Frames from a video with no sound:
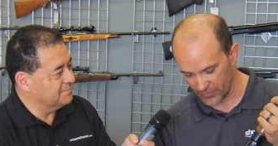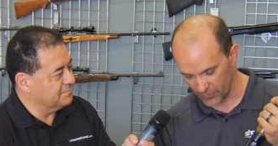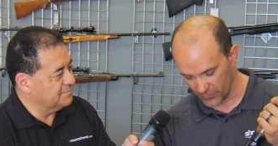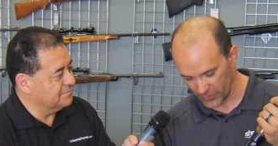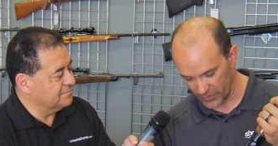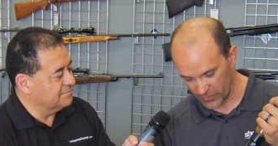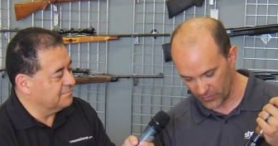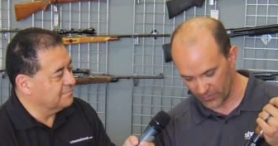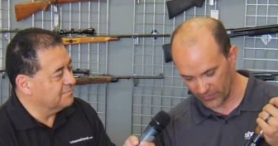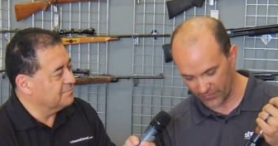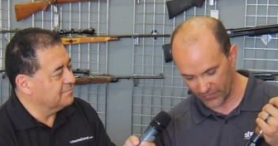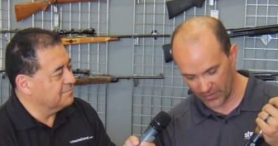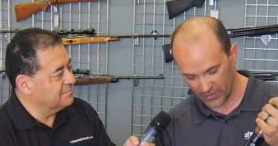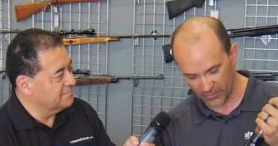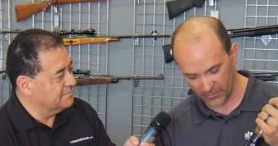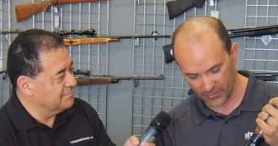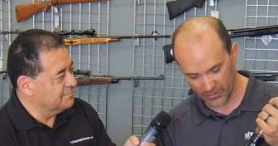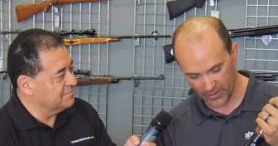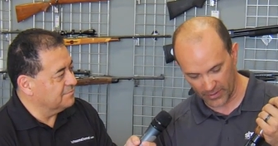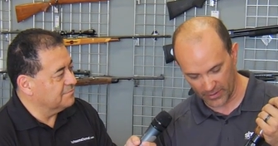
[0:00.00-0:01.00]
Speaker 1: you know the recoil
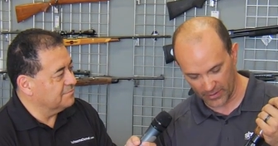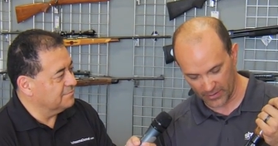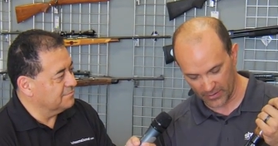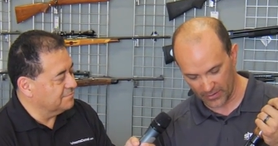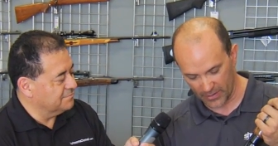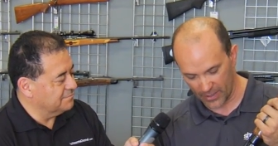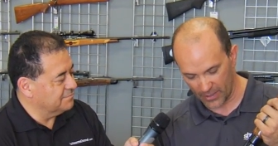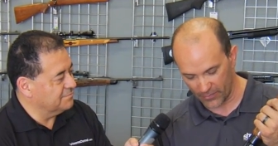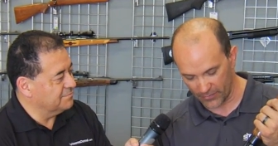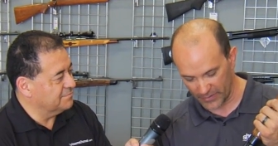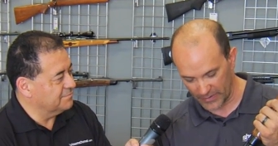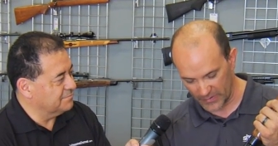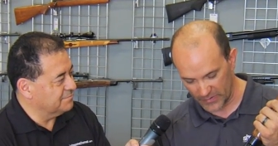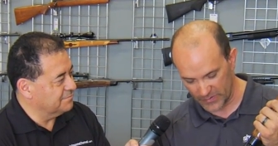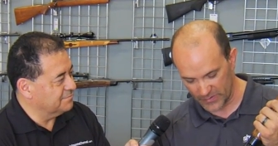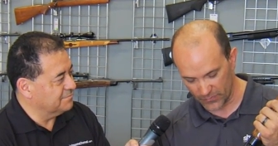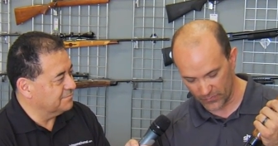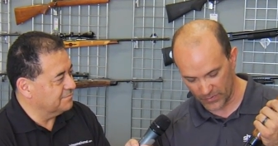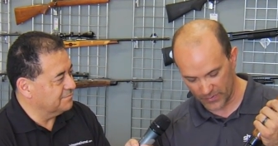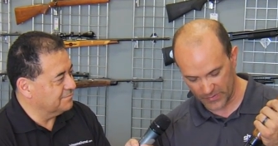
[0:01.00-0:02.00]
felt and how
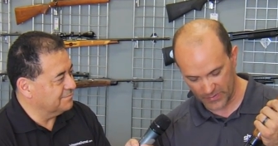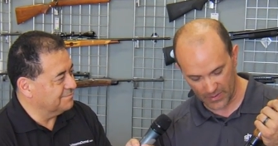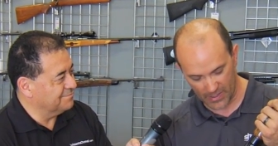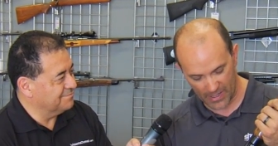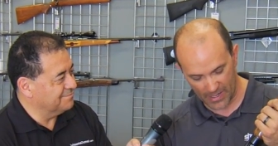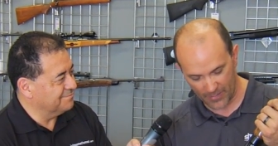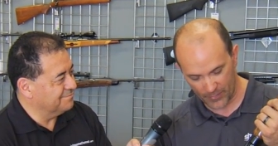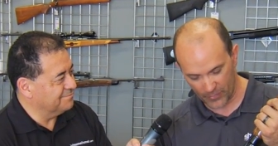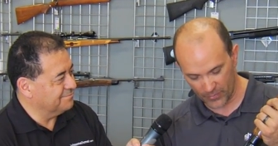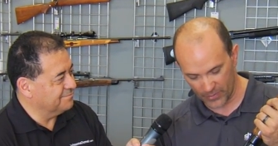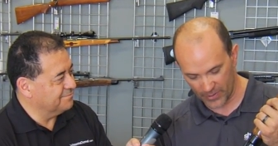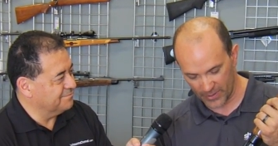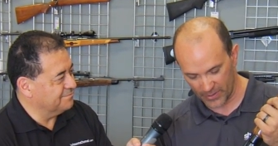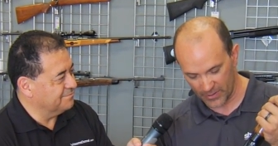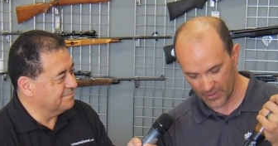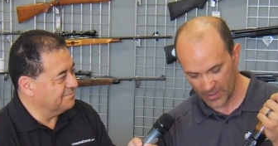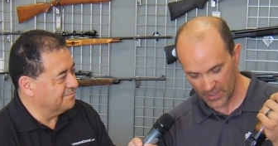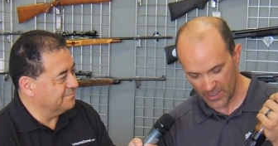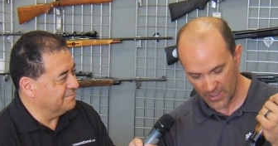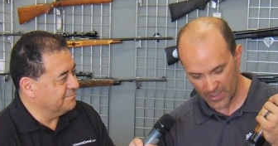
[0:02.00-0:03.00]
easy it was to operate,
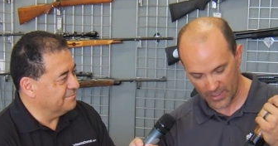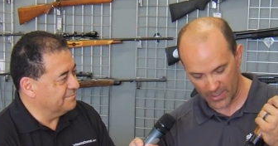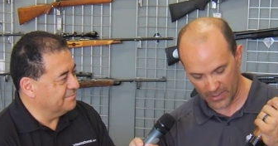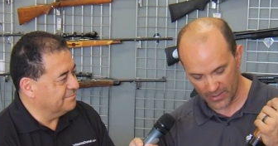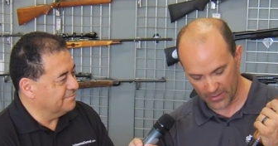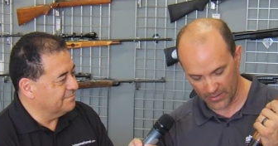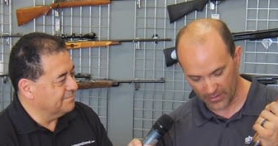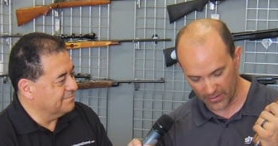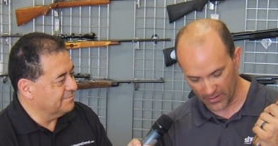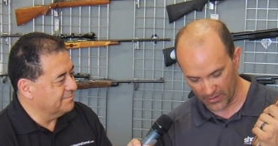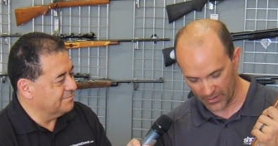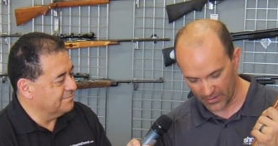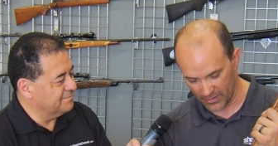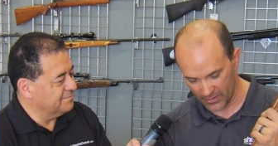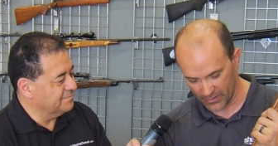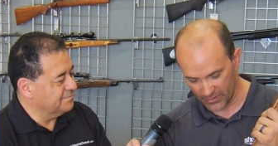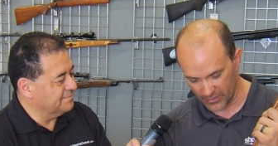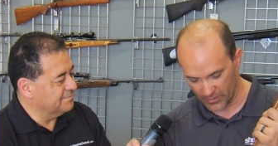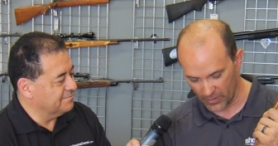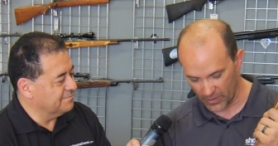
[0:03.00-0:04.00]
and
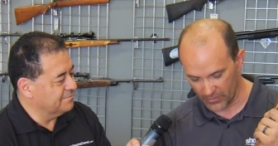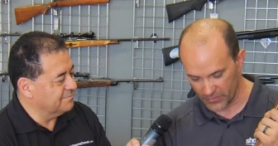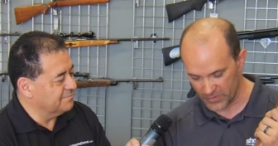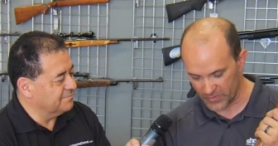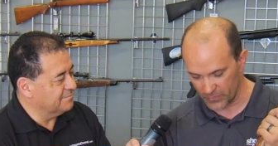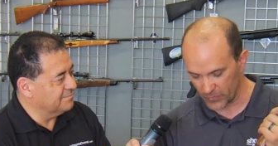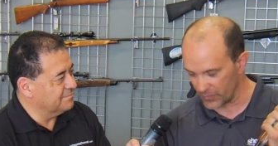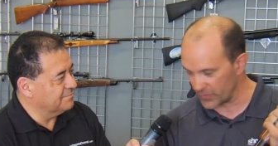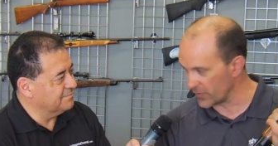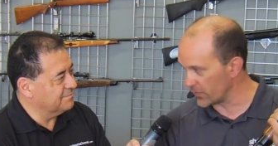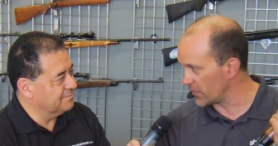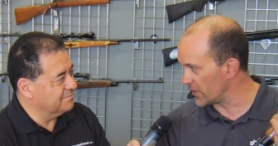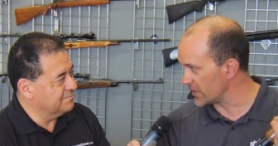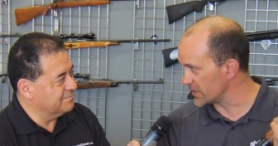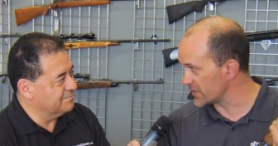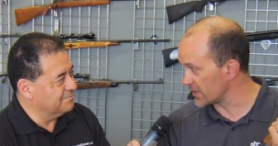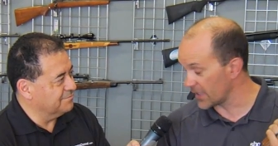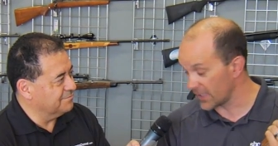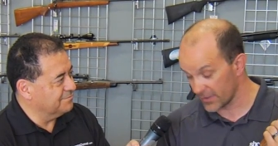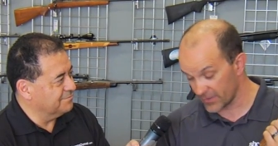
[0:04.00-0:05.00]
uh, you know how smooth it was,
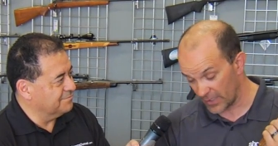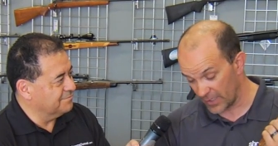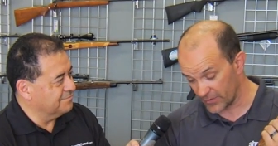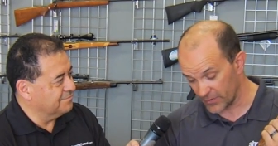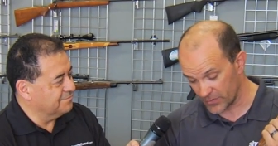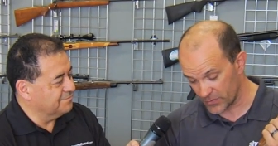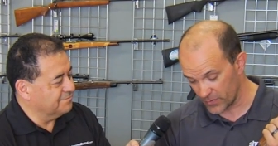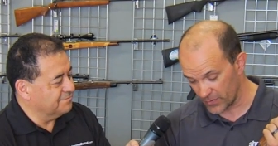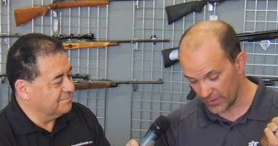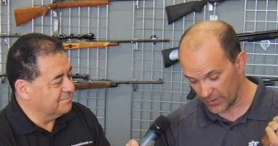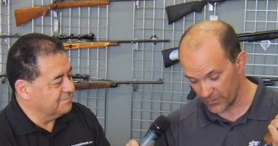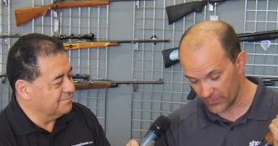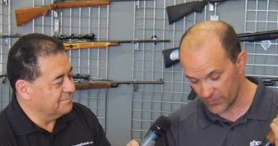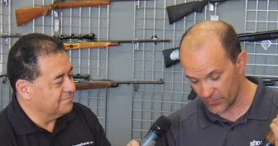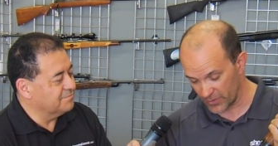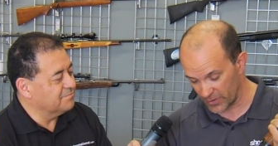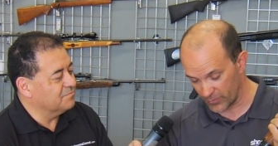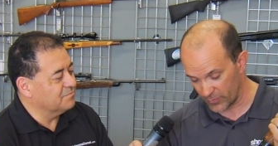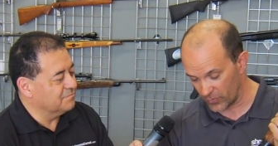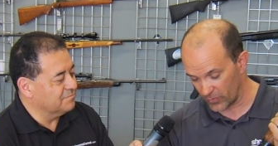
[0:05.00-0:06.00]
and, and the trigger. The
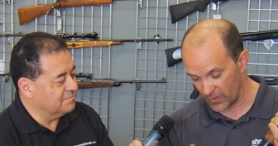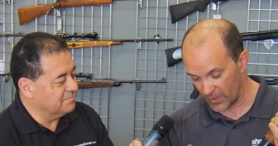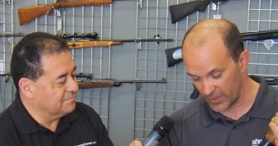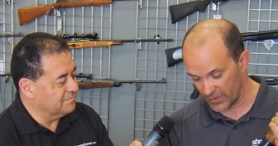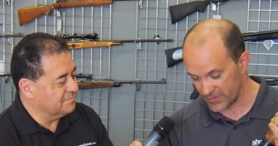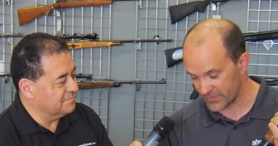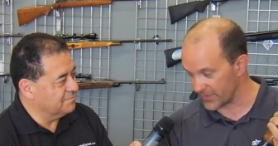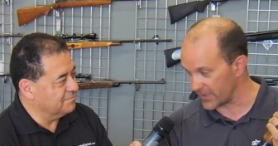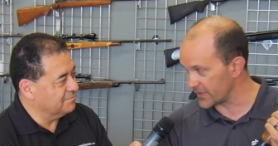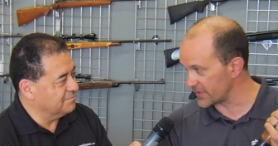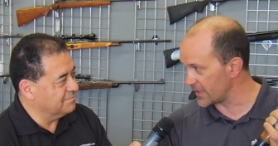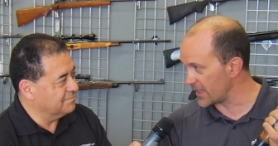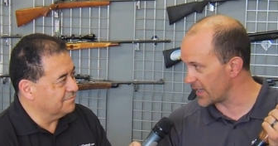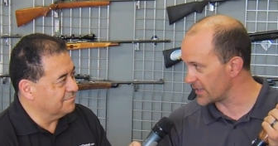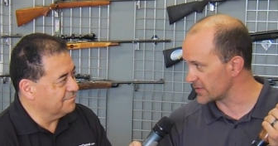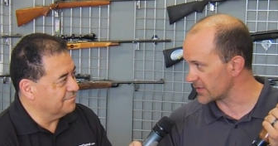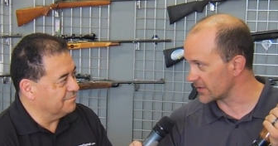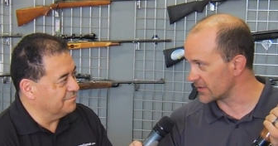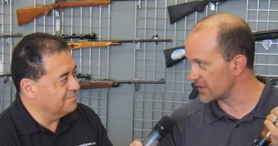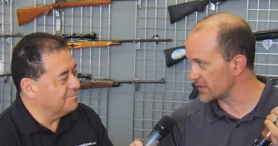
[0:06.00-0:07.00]
trigger pull on is
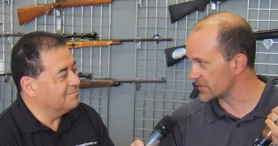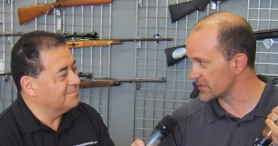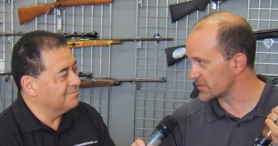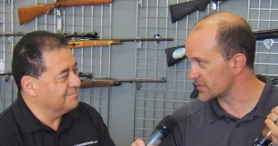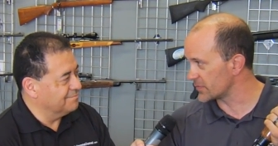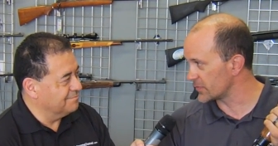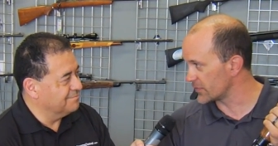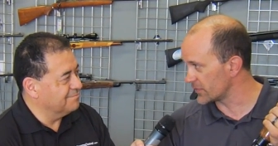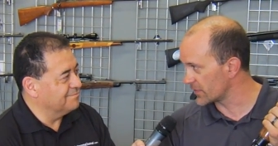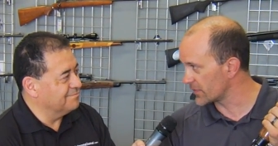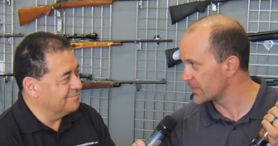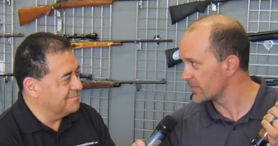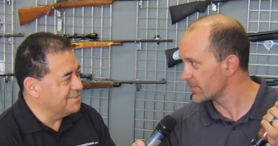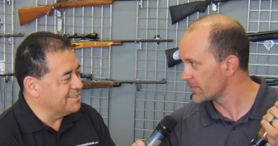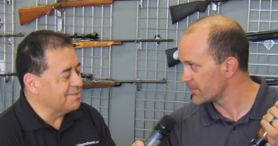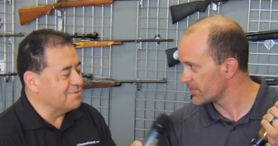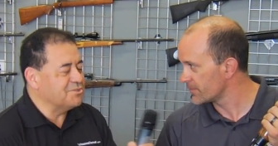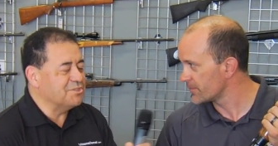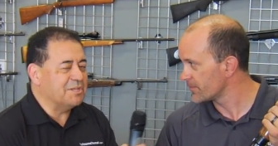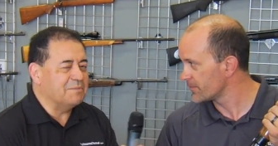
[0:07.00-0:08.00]
fantastic, nice and smooth.
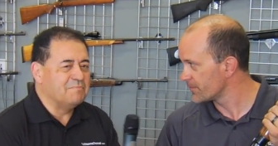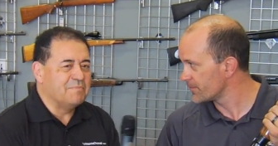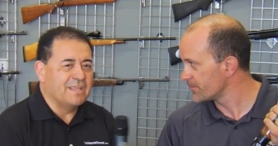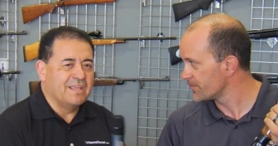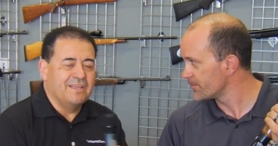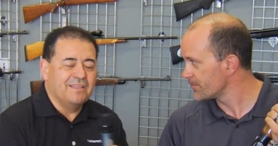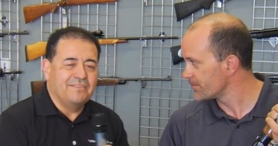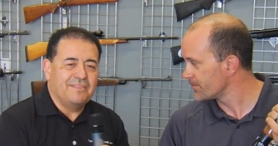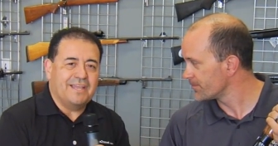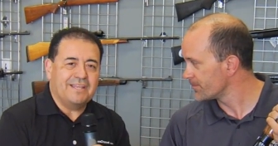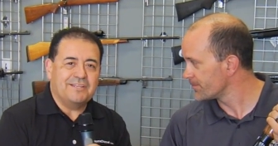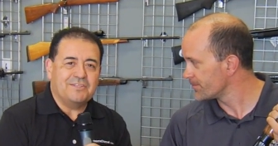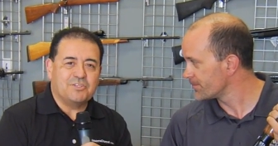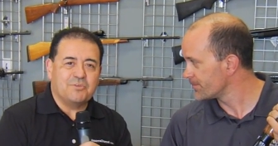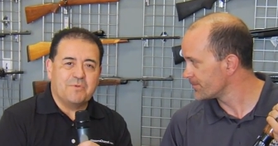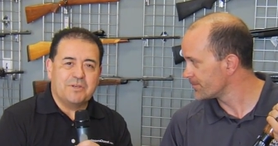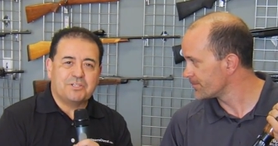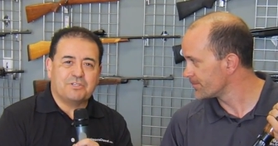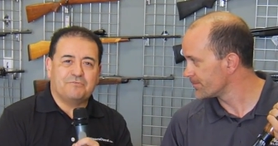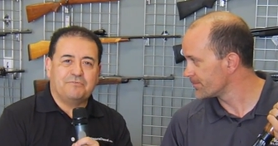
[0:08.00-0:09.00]
Sounds
Speaker 2: good. Thank you so
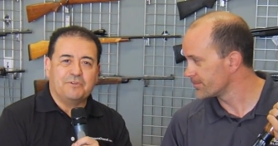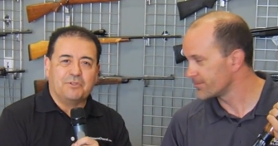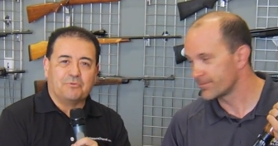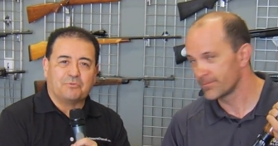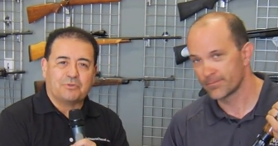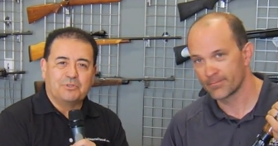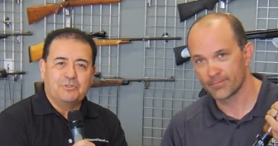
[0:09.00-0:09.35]
much, Phil